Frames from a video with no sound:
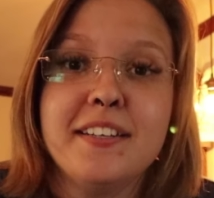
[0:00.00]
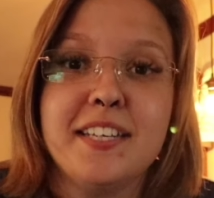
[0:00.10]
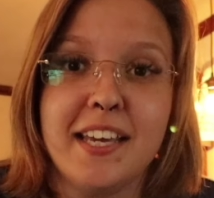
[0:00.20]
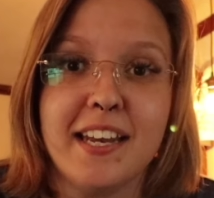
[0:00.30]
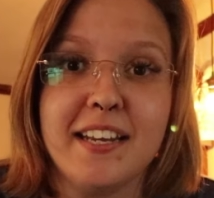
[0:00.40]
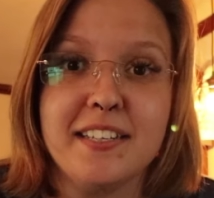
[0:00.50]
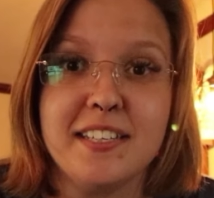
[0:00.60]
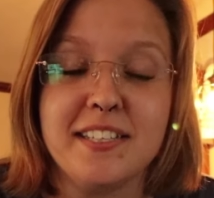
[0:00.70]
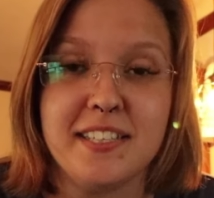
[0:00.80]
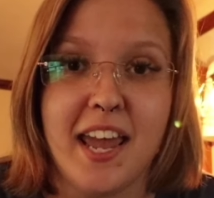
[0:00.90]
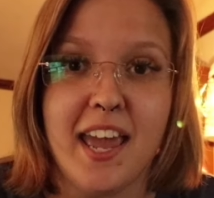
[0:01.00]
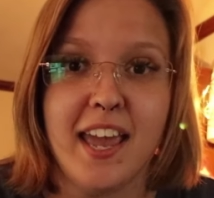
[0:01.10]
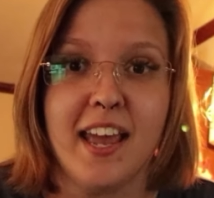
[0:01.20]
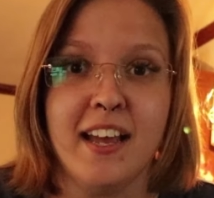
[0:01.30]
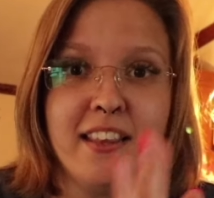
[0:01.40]
to get it to
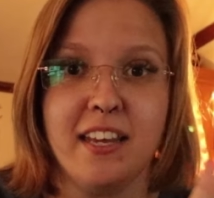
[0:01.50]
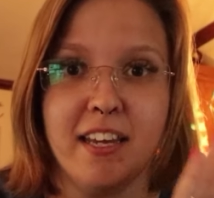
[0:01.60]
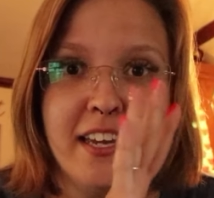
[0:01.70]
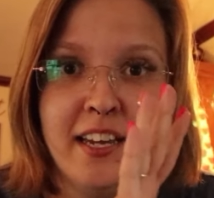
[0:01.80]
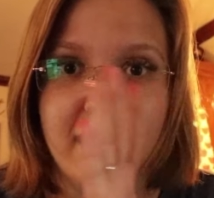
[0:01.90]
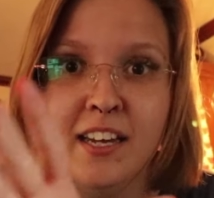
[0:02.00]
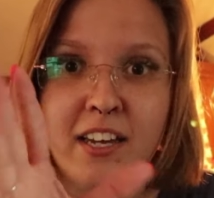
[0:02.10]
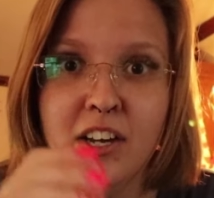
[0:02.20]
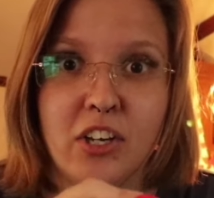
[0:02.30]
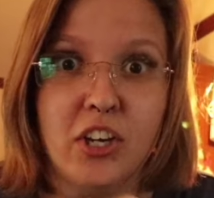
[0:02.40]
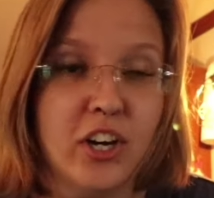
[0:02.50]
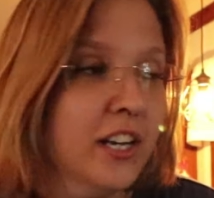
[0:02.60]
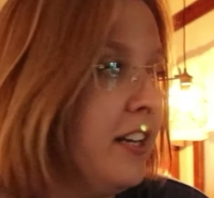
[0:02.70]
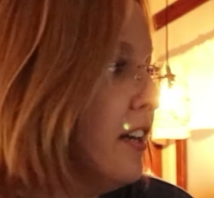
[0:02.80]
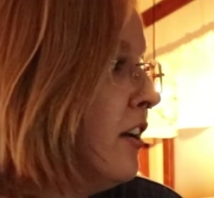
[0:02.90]
stay like
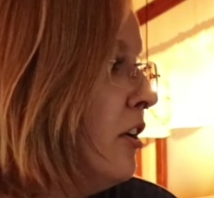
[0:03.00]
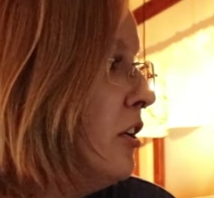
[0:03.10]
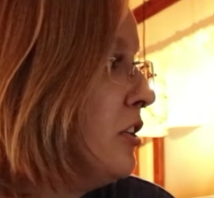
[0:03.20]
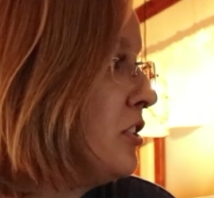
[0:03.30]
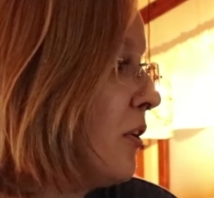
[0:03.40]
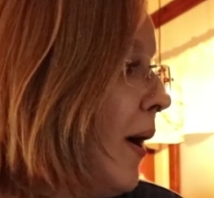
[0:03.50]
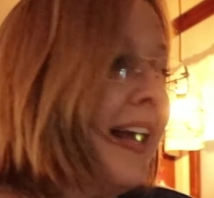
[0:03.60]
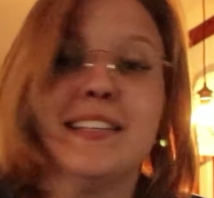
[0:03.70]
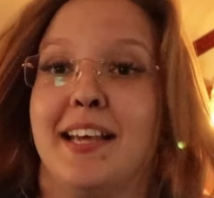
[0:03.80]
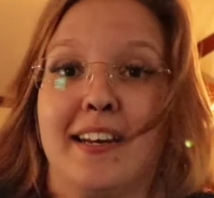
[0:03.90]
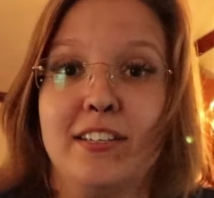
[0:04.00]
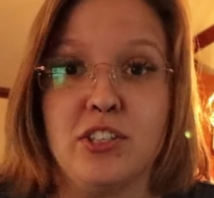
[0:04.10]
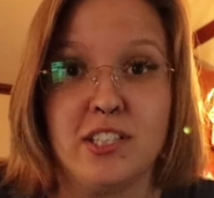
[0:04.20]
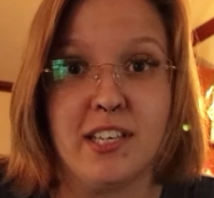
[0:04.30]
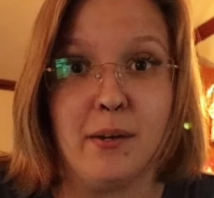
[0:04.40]
good. So I decided to
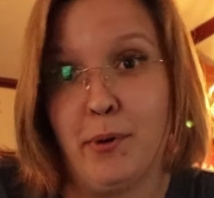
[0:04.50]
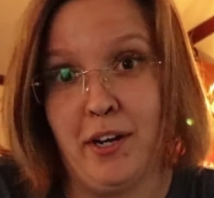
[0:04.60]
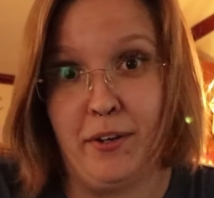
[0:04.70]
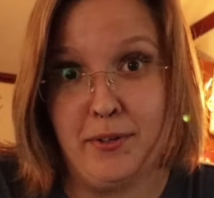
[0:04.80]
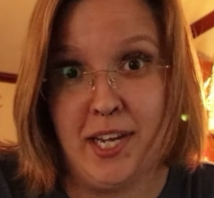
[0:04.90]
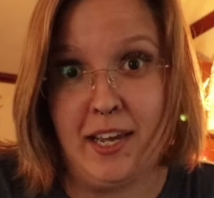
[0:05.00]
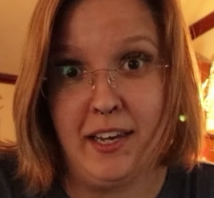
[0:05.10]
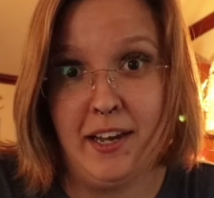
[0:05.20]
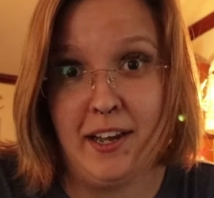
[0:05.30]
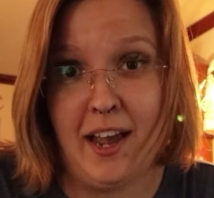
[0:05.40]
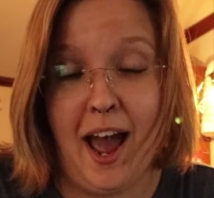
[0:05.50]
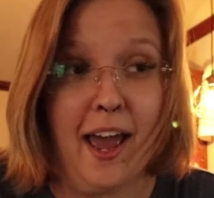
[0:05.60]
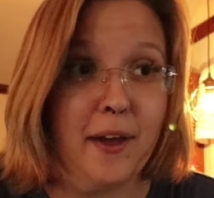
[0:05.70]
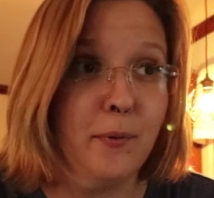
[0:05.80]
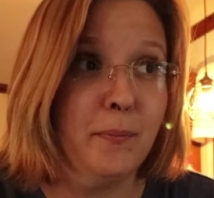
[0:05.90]
just get a brand new tank.
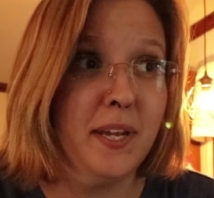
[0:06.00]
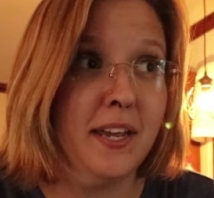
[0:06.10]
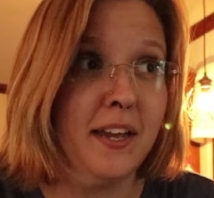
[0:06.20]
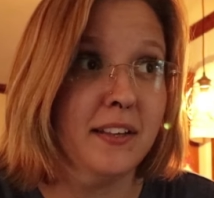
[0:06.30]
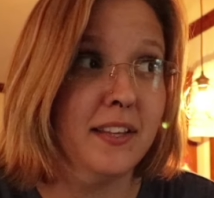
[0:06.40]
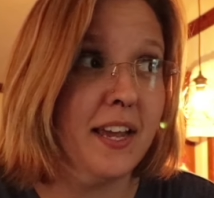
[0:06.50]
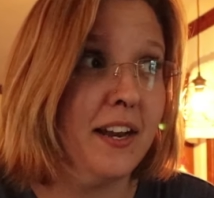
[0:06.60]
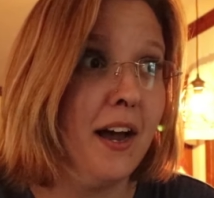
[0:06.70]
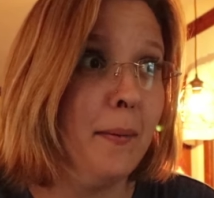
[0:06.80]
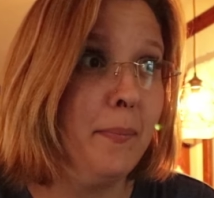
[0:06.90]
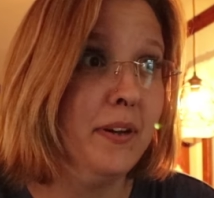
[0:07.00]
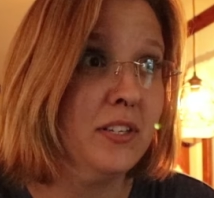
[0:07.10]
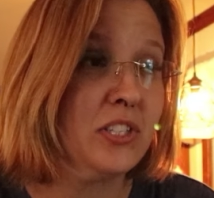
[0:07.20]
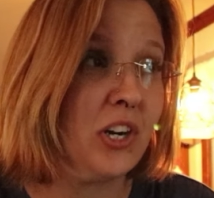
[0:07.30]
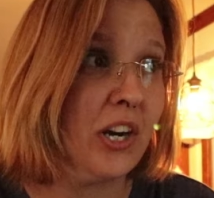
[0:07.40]
I will be laid up
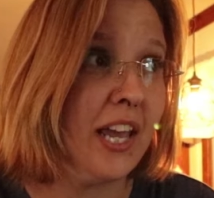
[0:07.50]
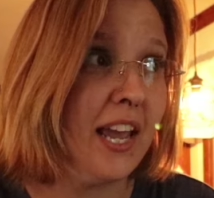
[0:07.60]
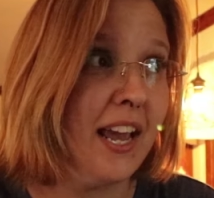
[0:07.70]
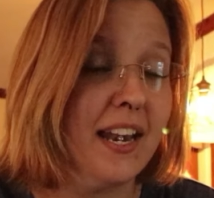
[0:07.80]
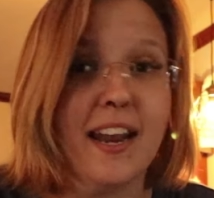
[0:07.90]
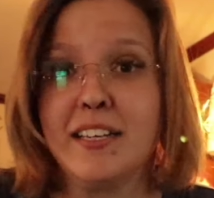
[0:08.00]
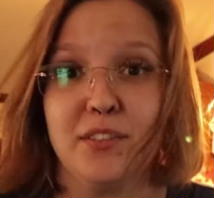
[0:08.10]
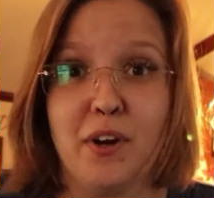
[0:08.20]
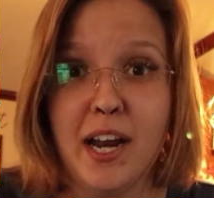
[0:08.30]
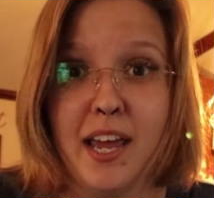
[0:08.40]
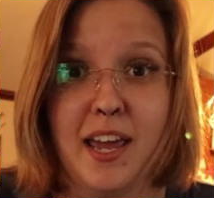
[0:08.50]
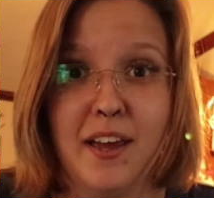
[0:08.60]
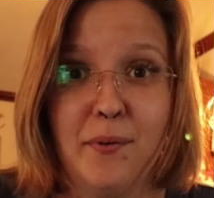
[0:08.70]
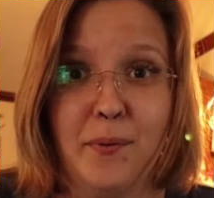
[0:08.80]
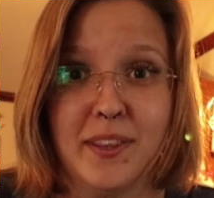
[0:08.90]
starting next
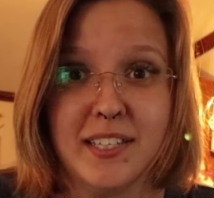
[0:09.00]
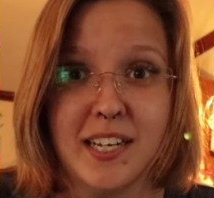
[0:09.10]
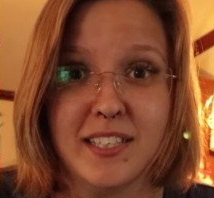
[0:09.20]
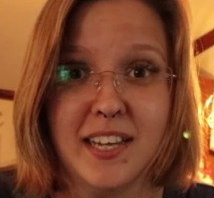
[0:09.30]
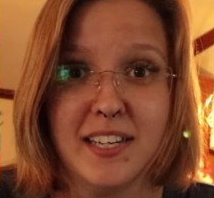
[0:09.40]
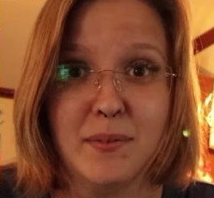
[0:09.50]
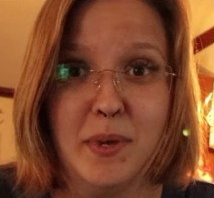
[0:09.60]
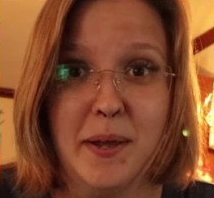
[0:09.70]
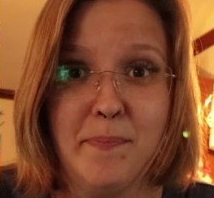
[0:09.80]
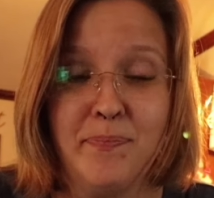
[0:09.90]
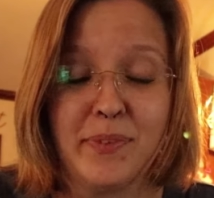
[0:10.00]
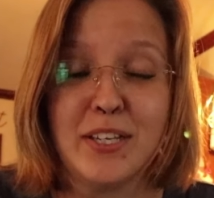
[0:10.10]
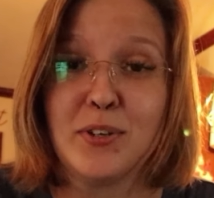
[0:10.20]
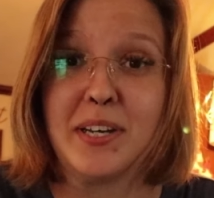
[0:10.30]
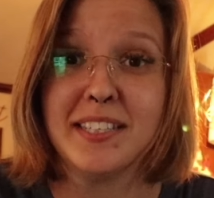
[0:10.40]
Friday with a tonsillectomy,
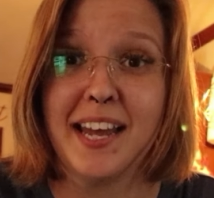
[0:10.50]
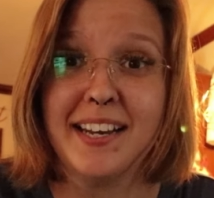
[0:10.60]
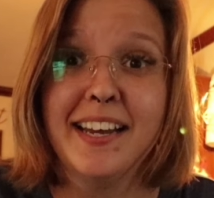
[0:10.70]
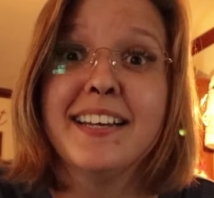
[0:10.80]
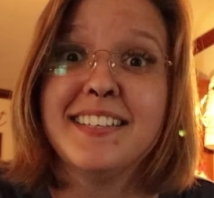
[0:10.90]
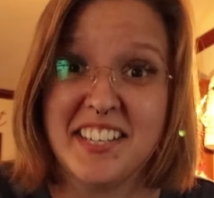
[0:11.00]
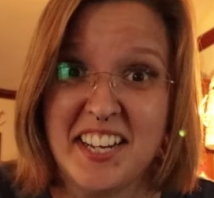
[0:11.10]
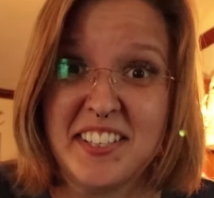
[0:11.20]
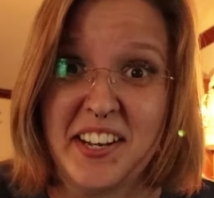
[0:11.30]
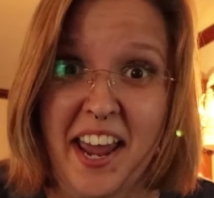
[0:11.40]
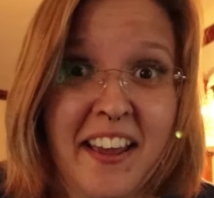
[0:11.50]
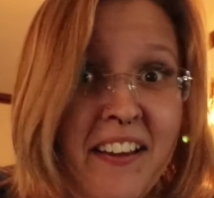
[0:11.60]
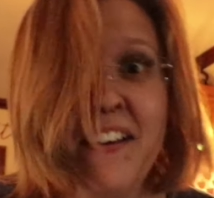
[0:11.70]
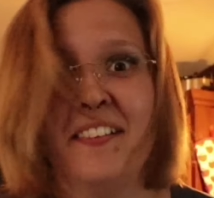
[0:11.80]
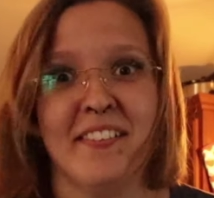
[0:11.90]
so I decided today's the day.
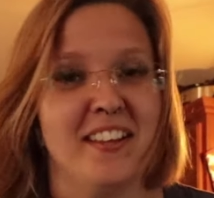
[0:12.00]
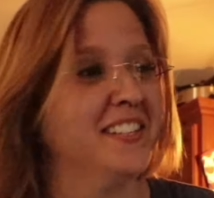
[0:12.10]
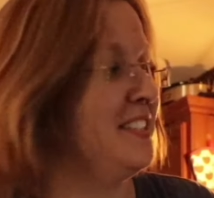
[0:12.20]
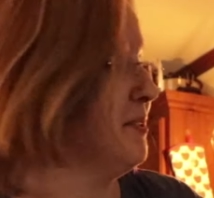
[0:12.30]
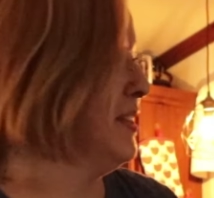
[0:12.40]
Let's do